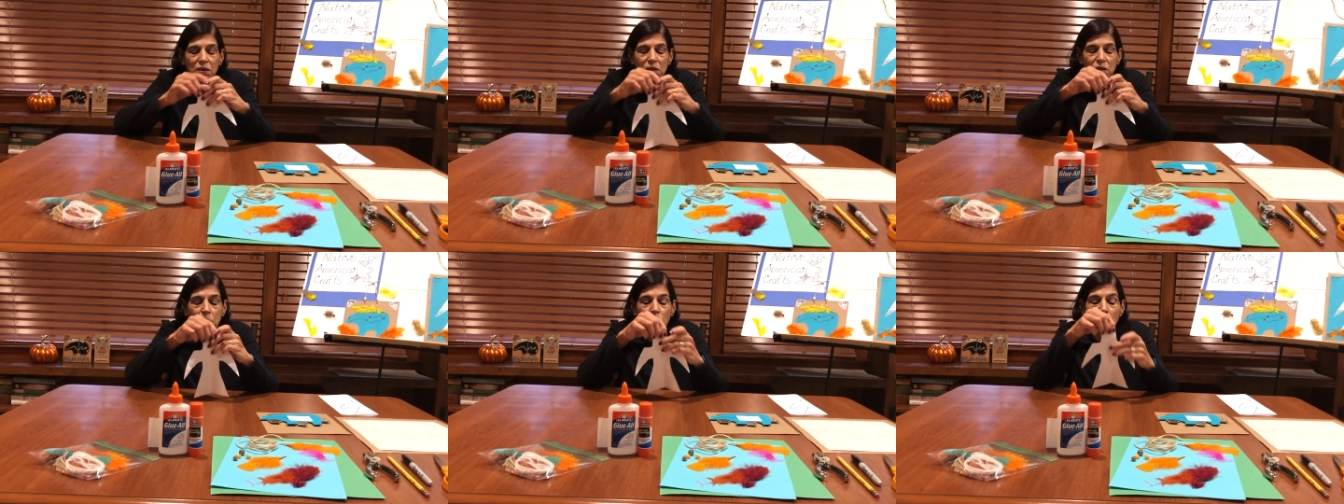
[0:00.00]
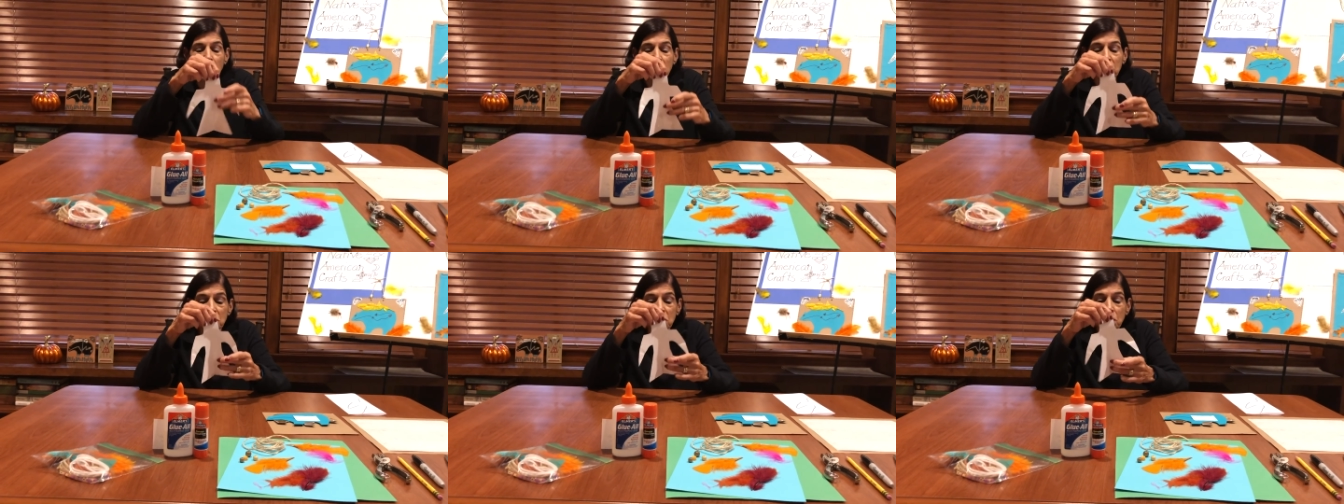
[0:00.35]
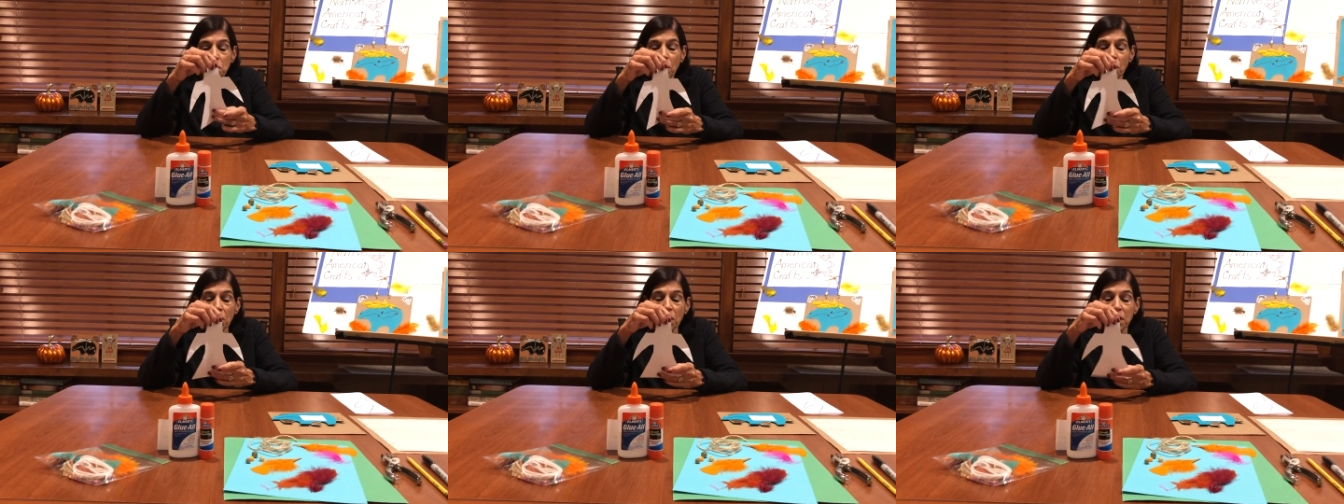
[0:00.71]
small as you
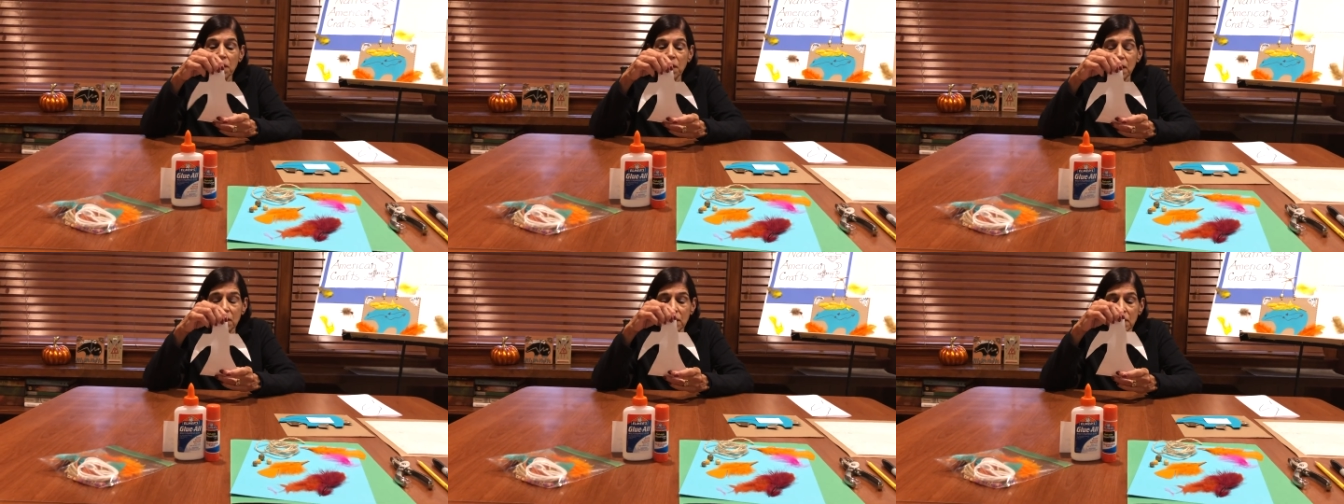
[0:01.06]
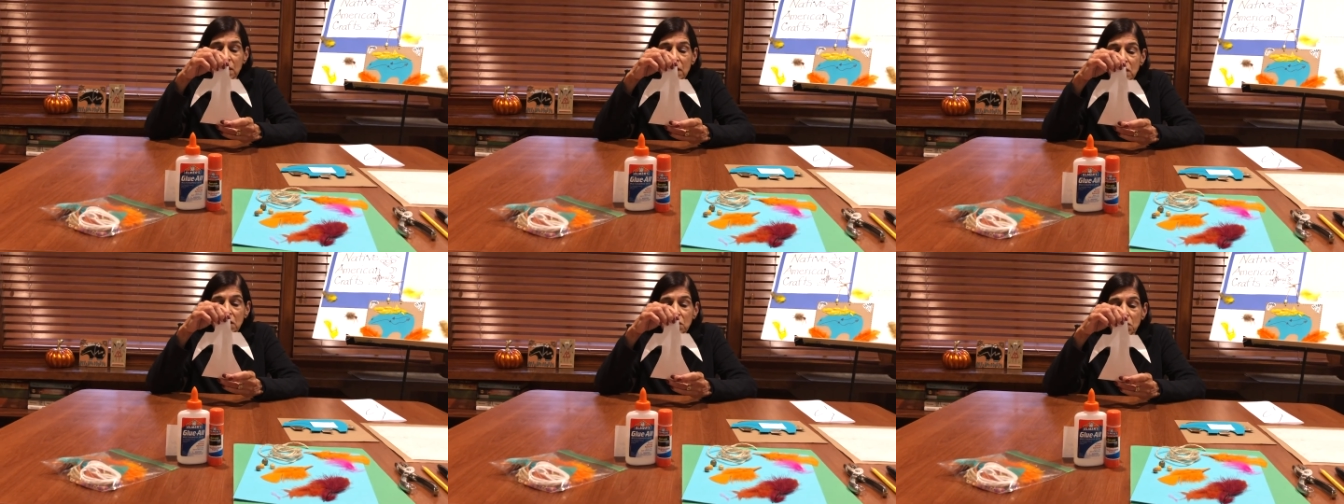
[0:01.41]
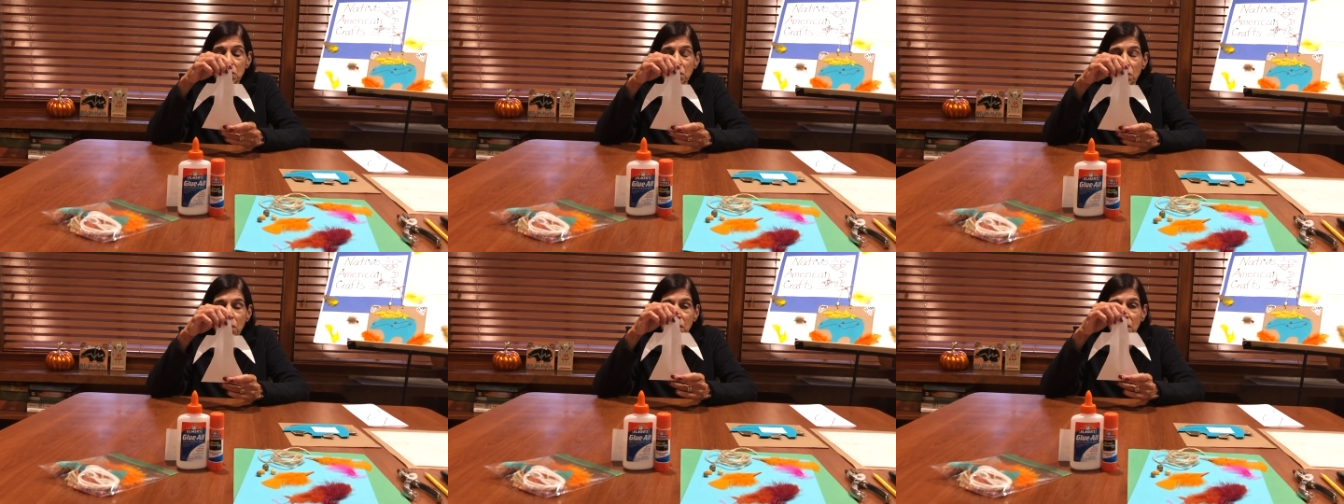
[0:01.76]
want, as thin as
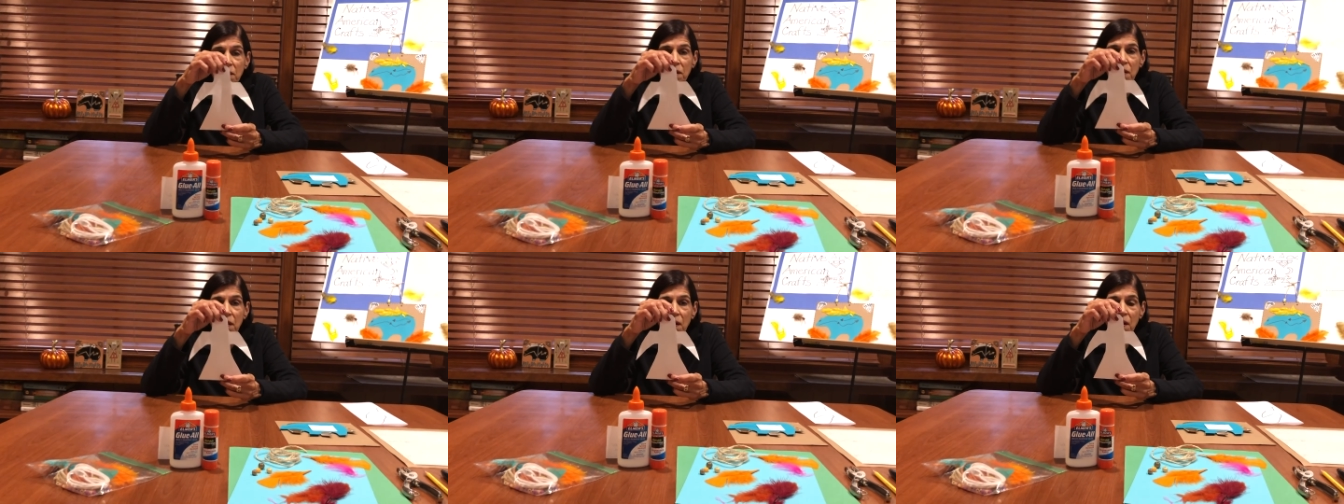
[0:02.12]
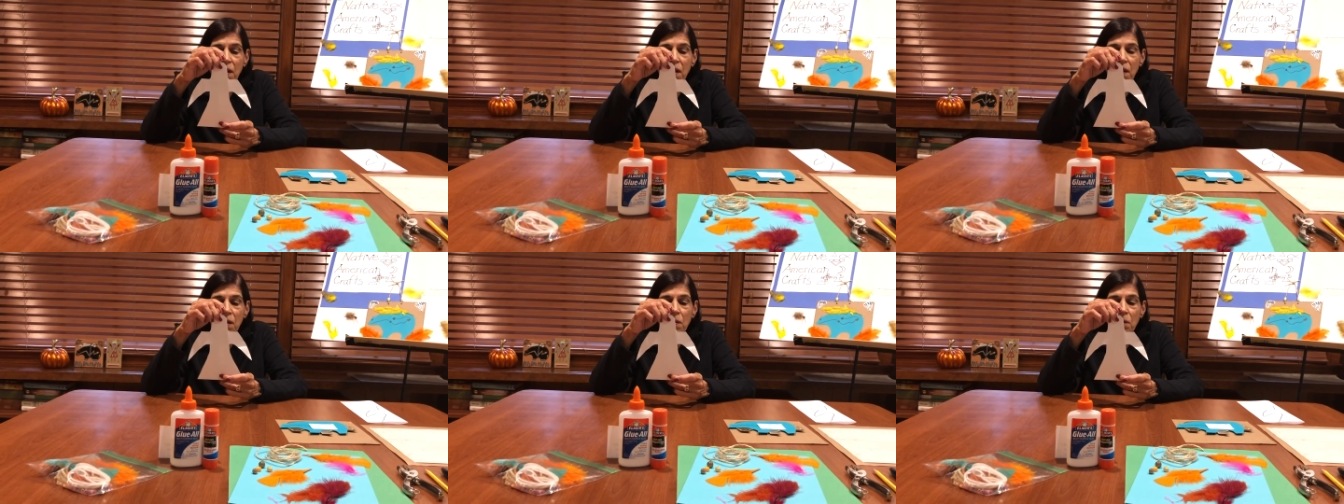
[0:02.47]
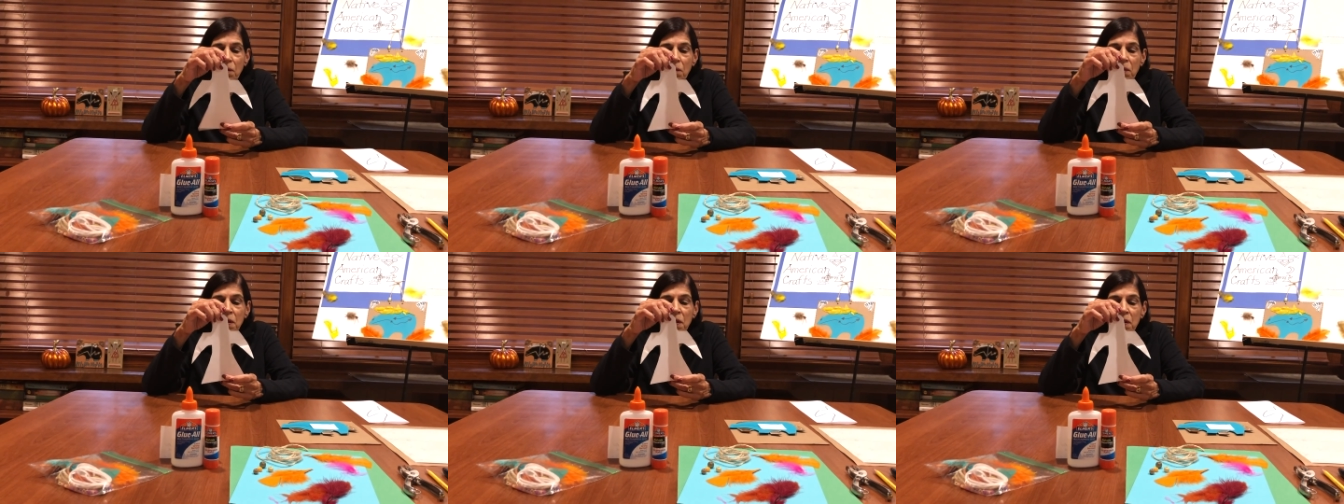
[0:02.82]
you want,
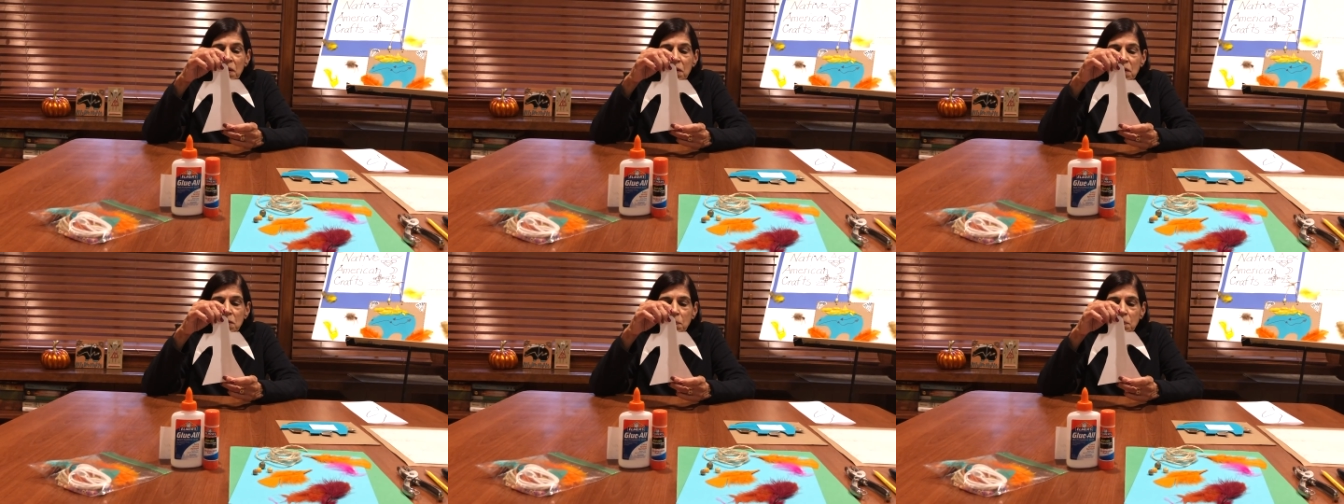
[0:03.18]
what it is